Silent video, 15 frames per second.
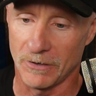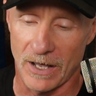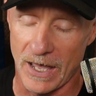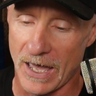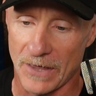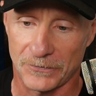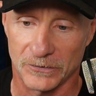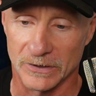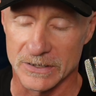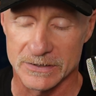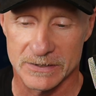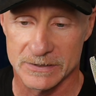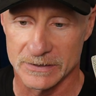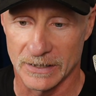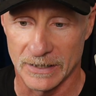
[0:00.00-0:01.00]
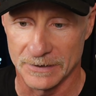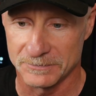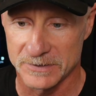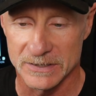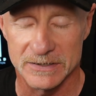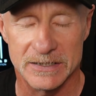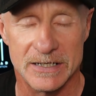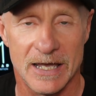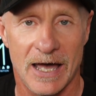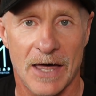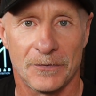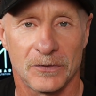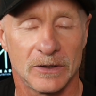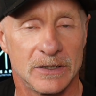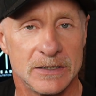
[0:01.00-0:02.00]
athletes, TT
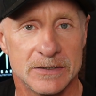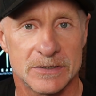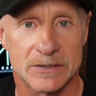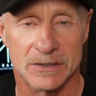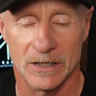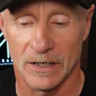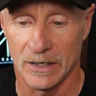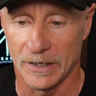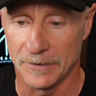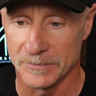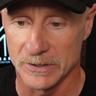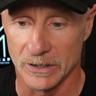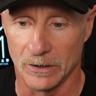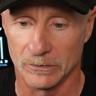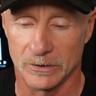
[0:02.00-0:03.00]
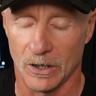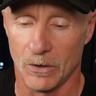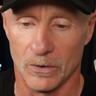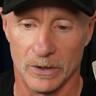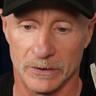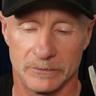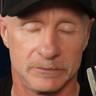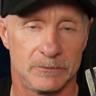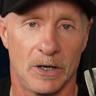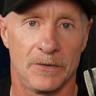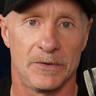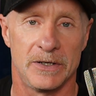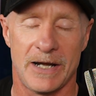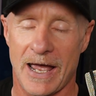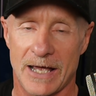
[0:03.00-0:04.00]
athletes, going
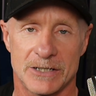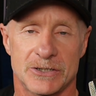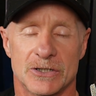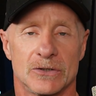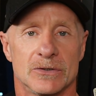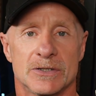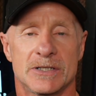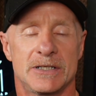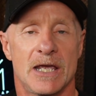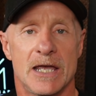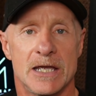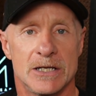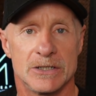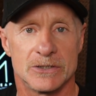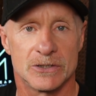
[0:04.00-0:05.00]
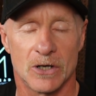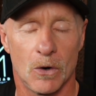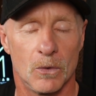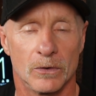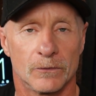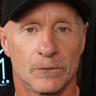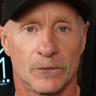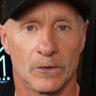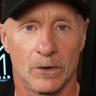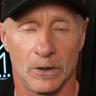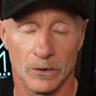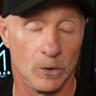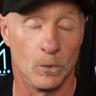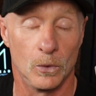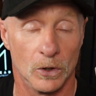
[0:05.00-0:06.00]
on the national stage, going for
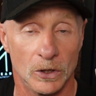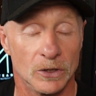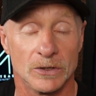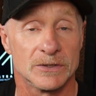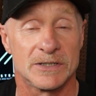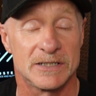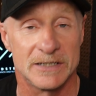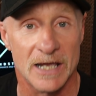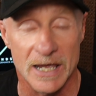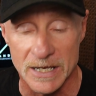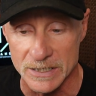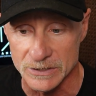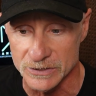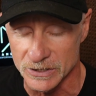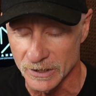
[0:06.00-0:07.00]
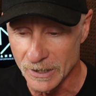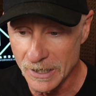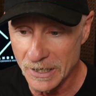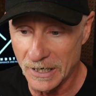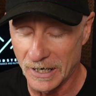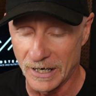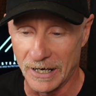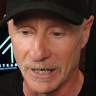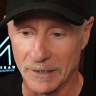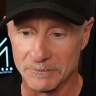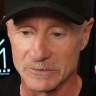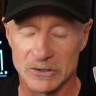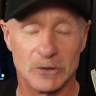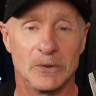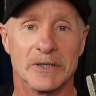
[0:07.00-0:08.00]
on the world stage,
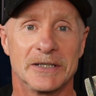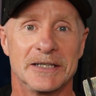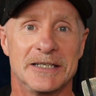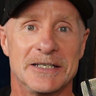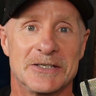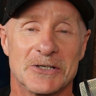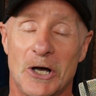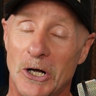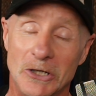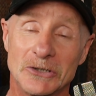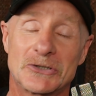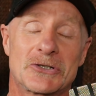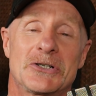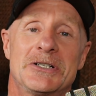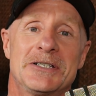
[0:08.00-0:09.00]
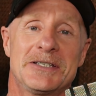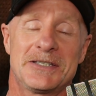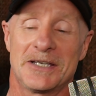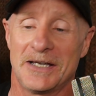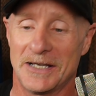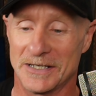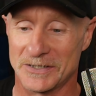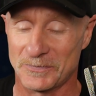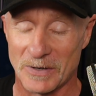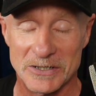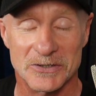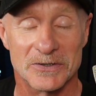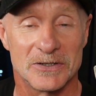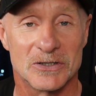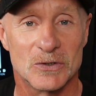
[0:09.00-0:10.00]
doing these ultras,
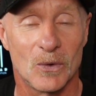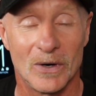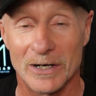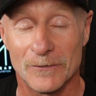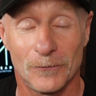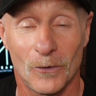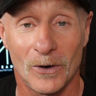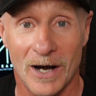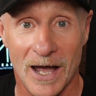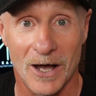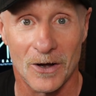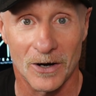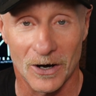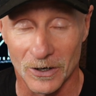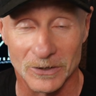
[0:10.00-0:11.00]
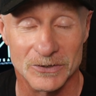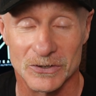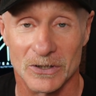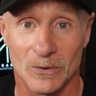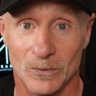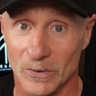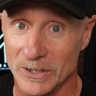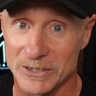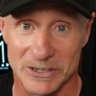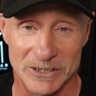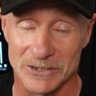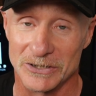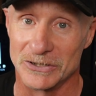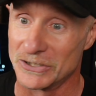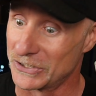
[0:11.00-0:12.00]
especially the 24-hour ultra, which
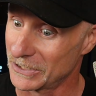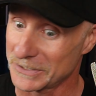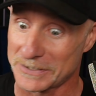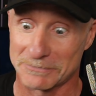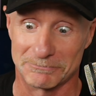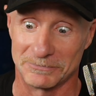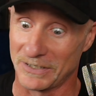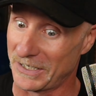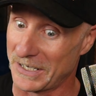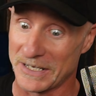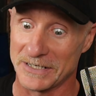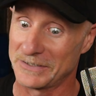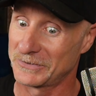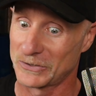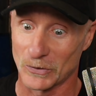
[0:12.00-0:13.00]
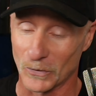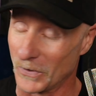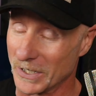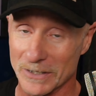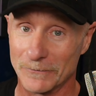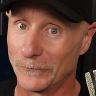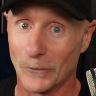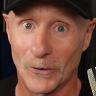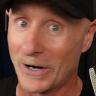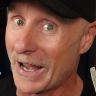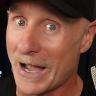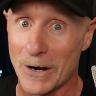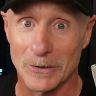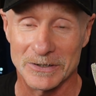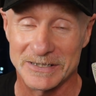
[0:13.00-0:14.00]
is just a
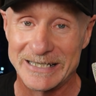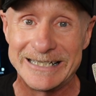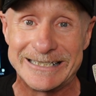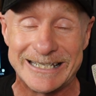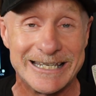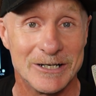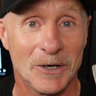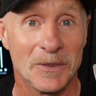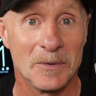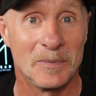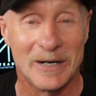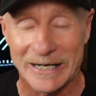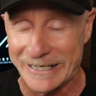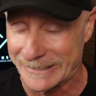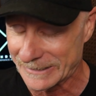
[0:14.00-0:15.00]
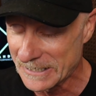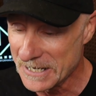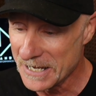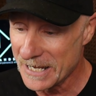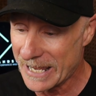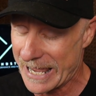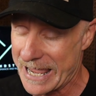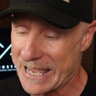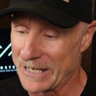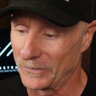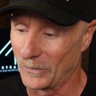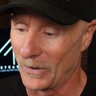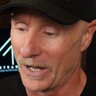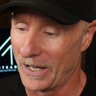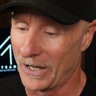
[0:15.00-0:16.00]
24-hour TT on the bike.
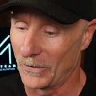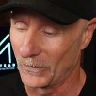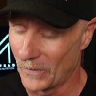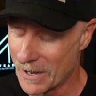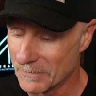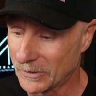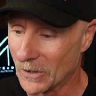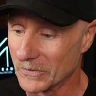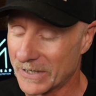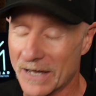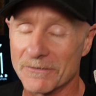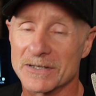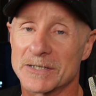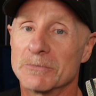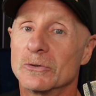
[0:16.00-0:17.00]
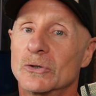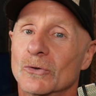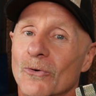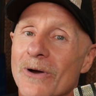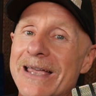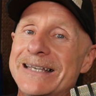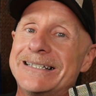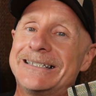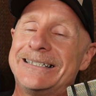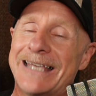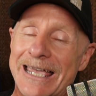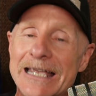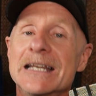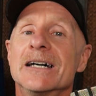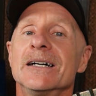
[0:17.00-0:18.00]
And Remco gave us some great
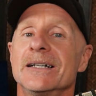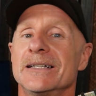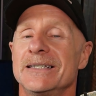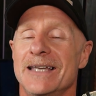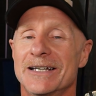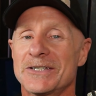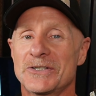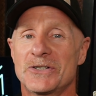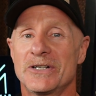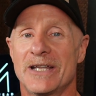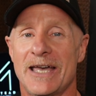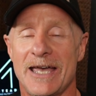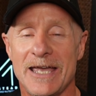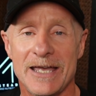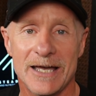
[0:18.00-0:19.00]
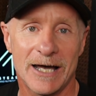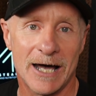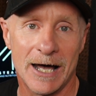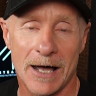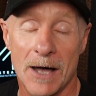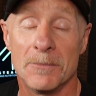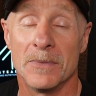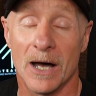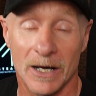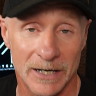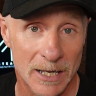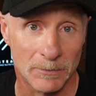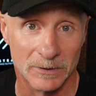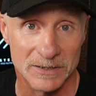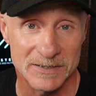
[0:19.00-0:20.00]
data yesterday. I'm
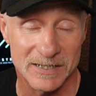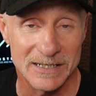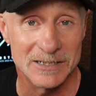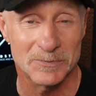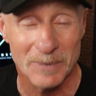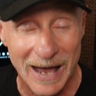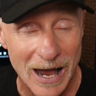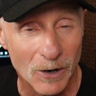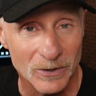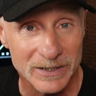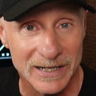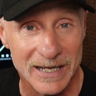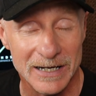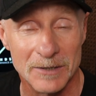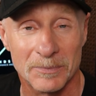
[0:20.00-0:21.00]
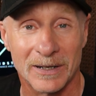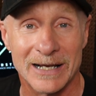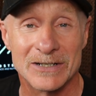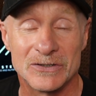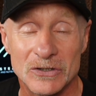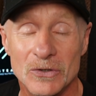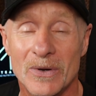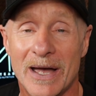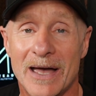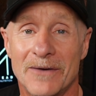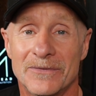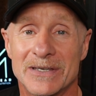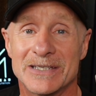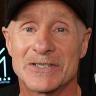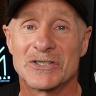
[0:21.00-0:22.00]
unable to see his power data, but I do
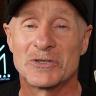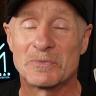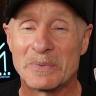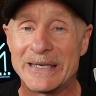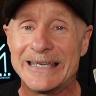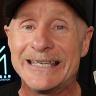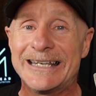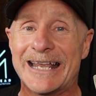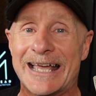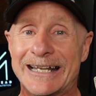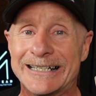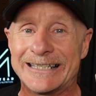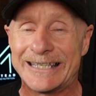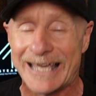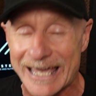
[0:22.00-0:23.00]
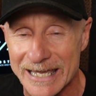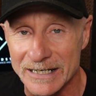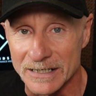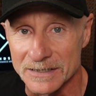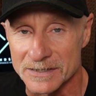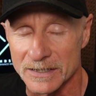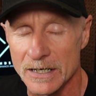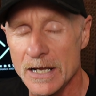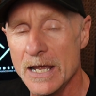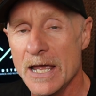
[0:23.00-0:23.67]
have his speed and cadence.